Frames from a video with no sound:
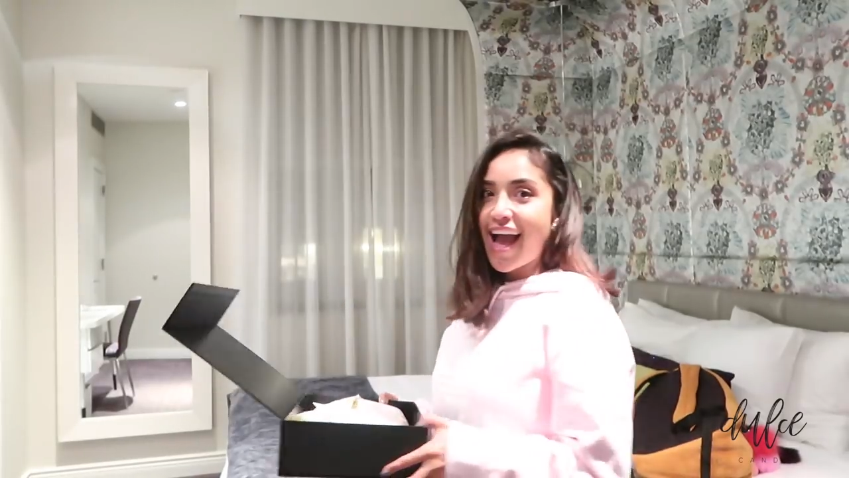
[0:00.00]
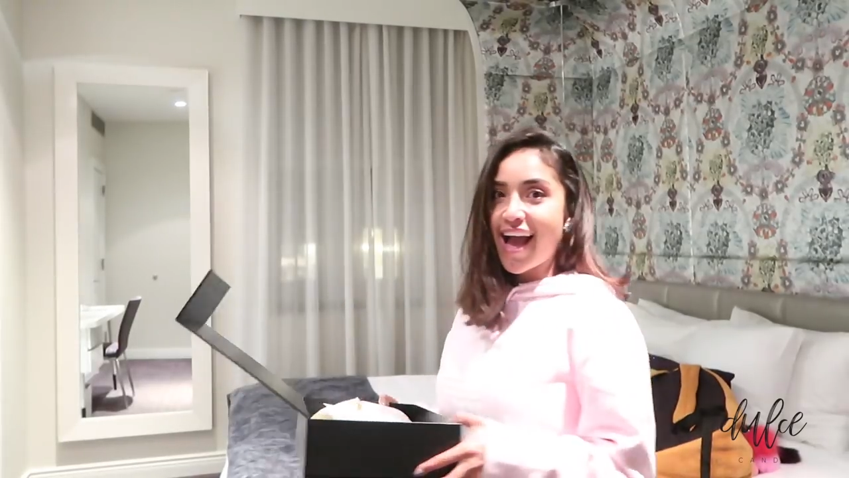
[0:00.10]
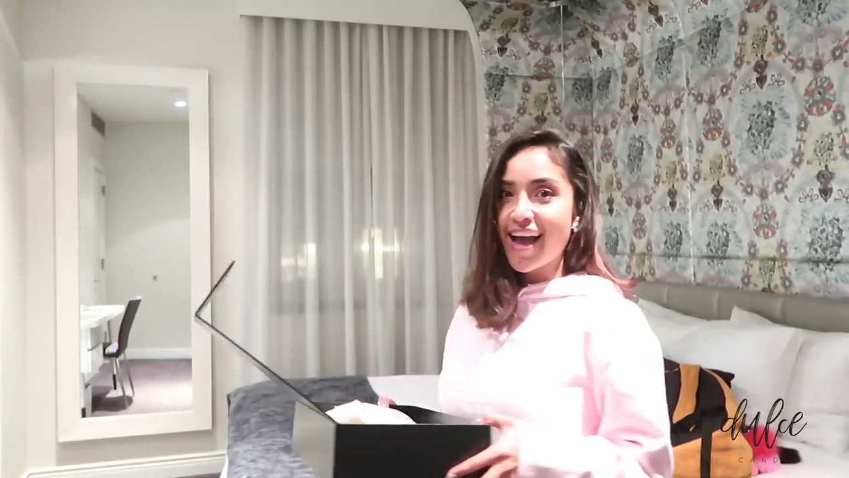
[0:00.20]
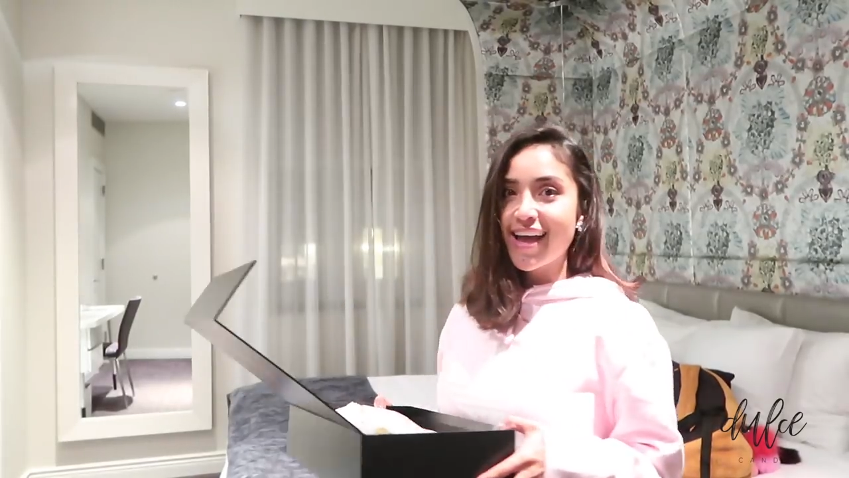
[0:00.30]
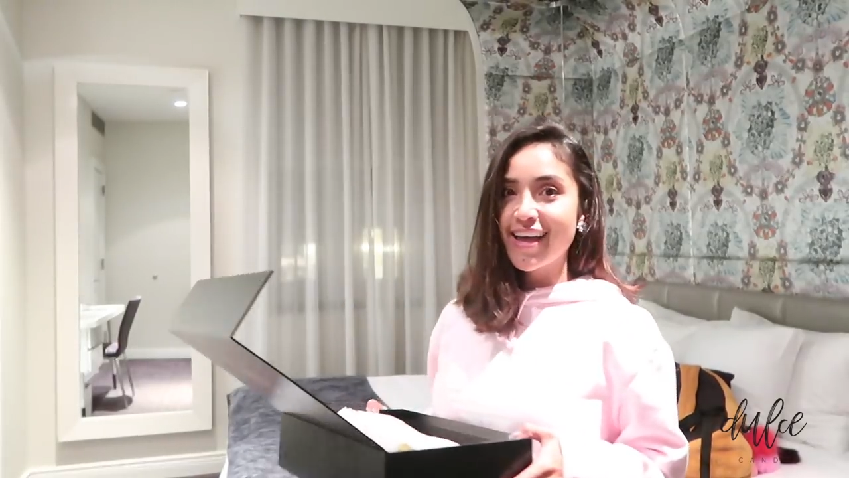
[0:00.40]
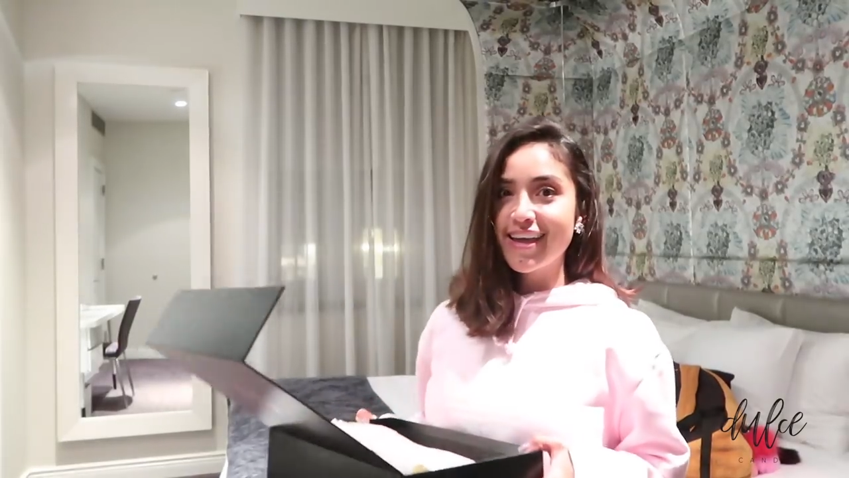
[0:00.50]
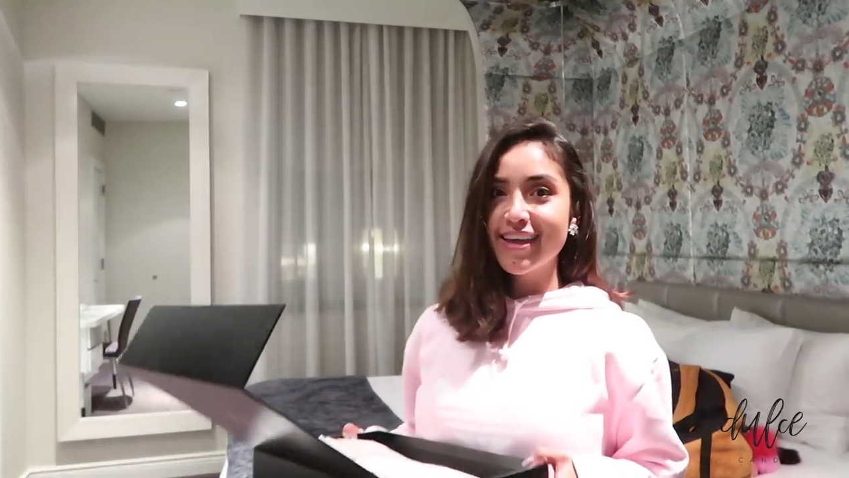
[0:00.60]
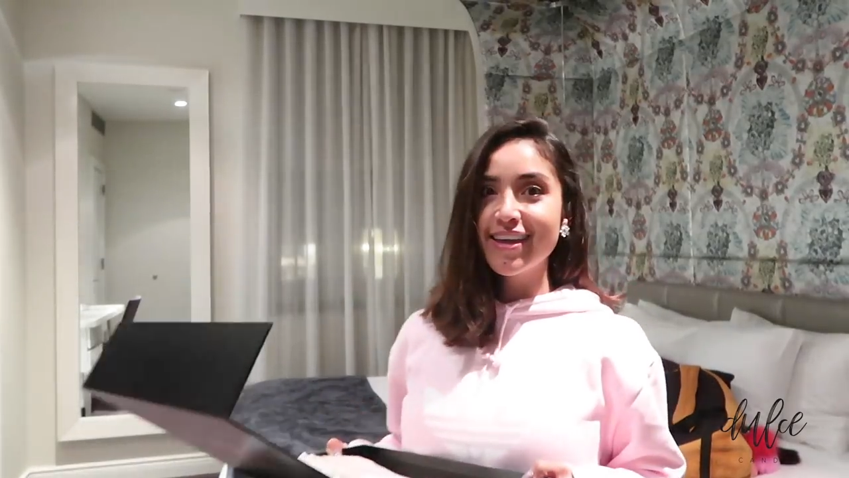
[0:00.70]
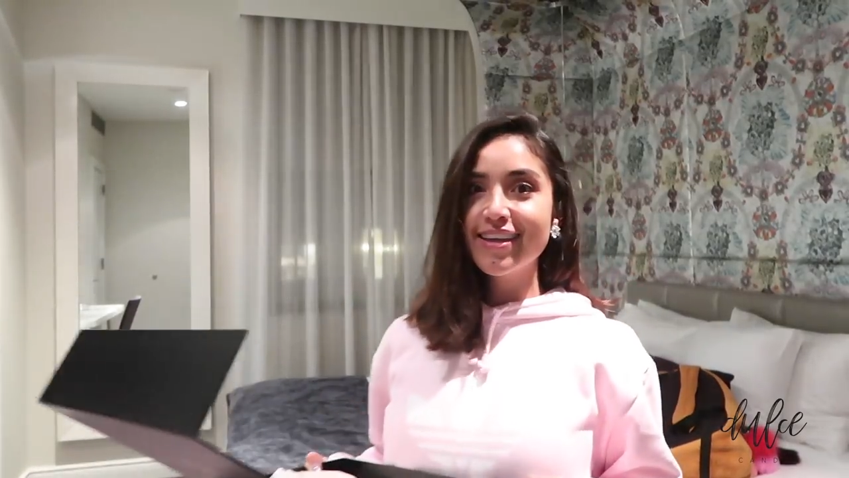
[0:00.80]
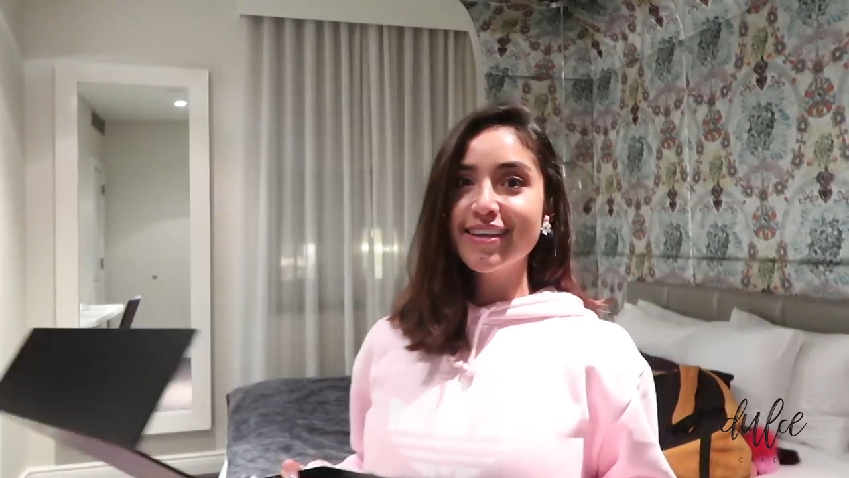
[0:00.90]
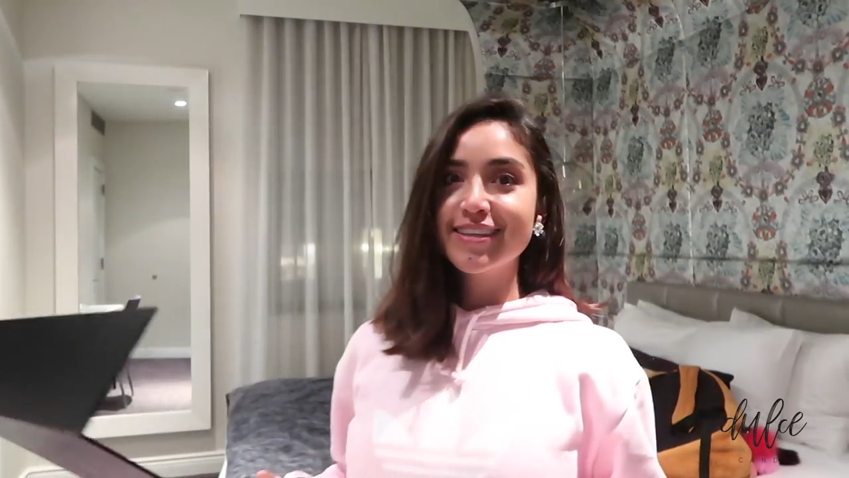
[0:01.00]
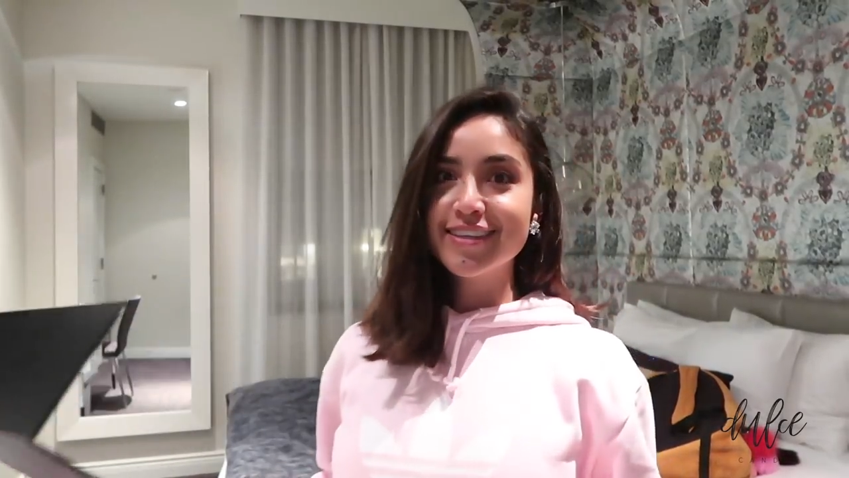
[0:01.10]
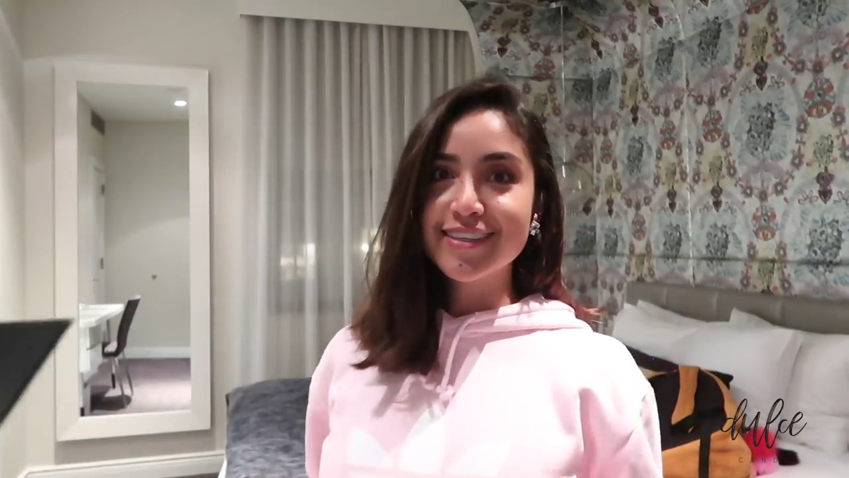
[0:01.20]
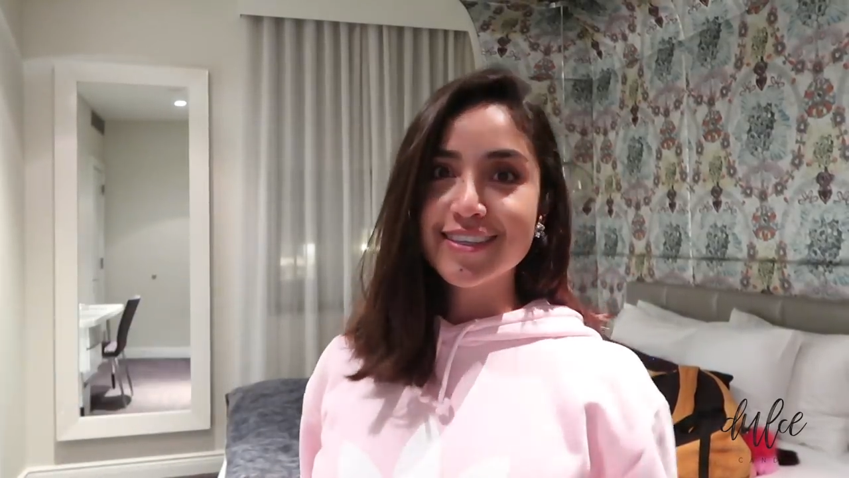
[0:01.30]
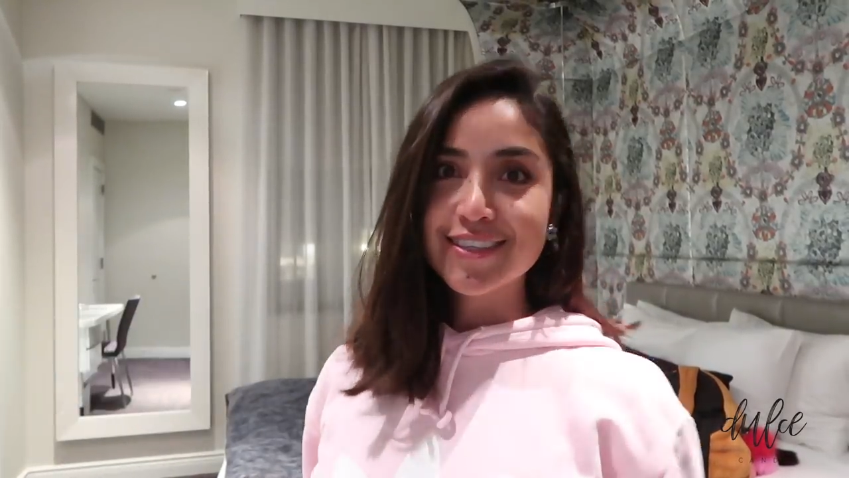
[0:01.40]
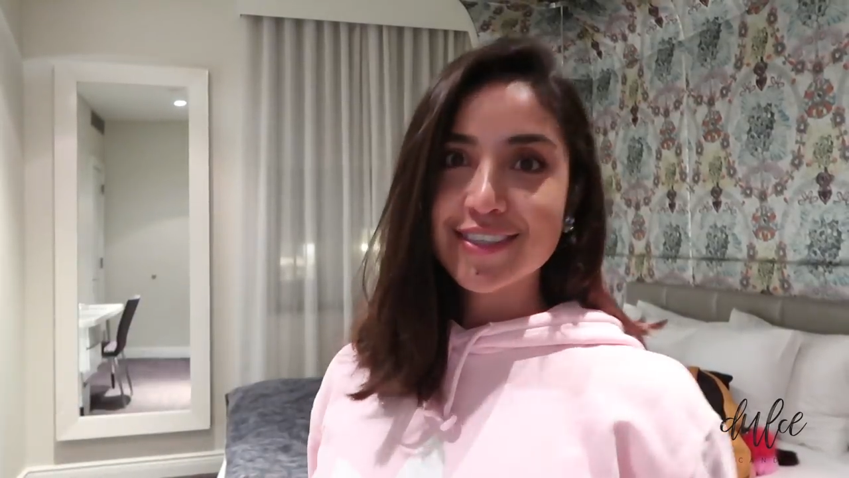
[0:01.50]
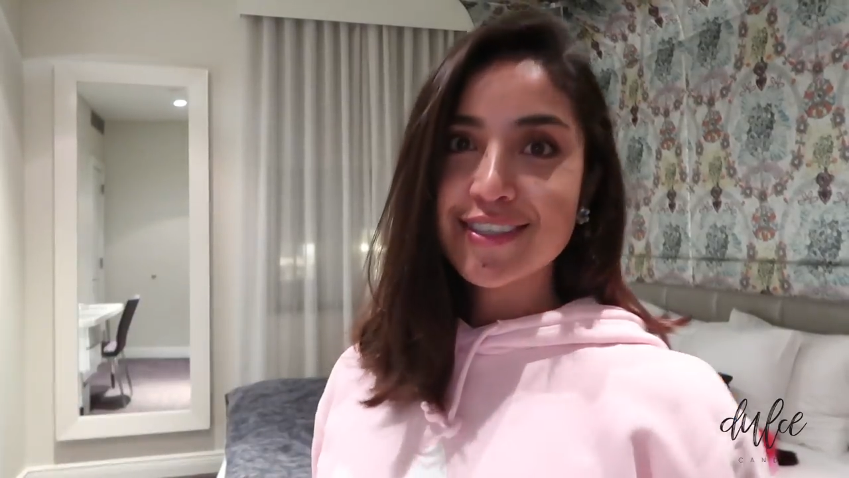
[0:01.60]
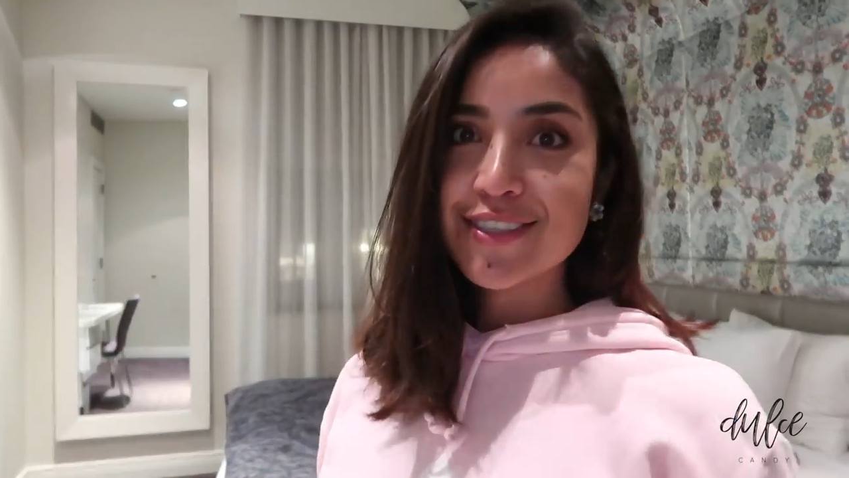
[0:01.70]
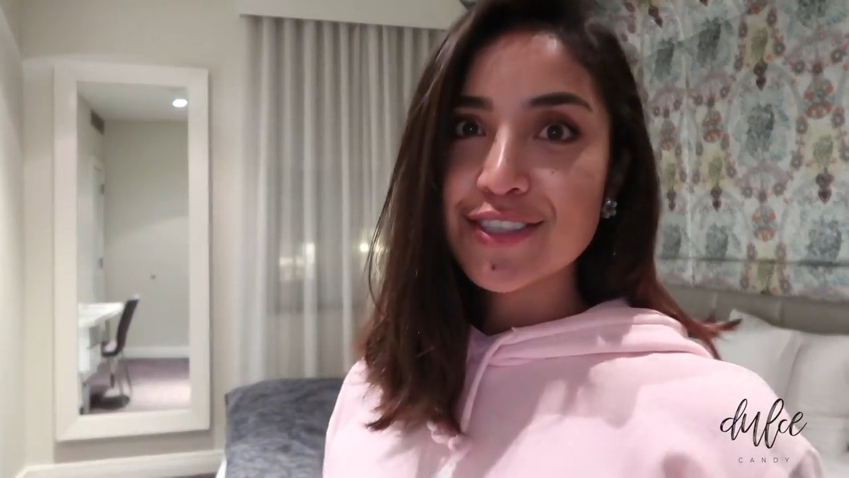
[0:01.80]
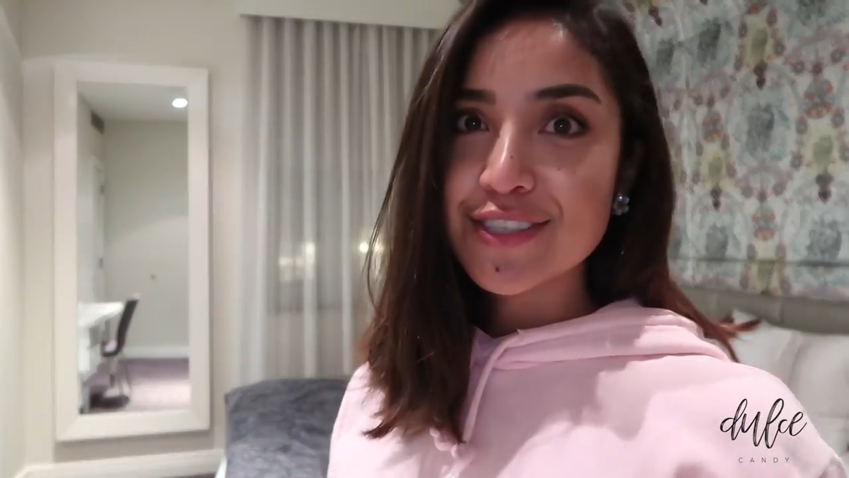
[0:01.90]
I
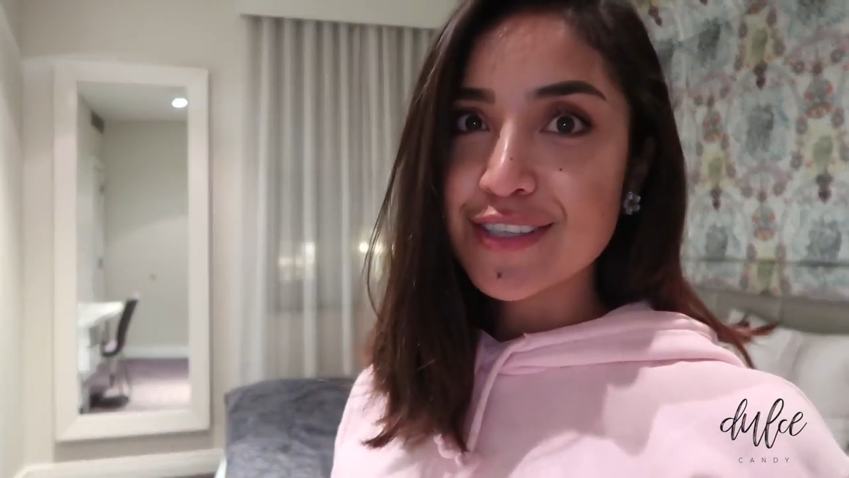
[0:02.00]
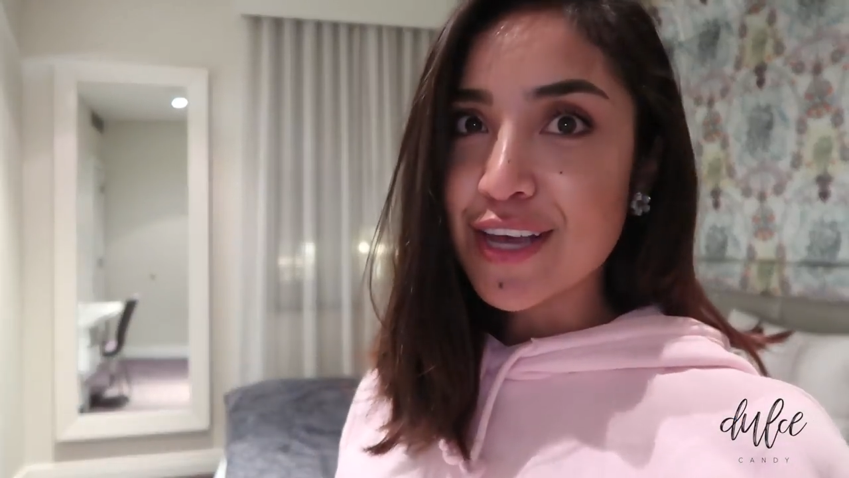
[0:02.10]
just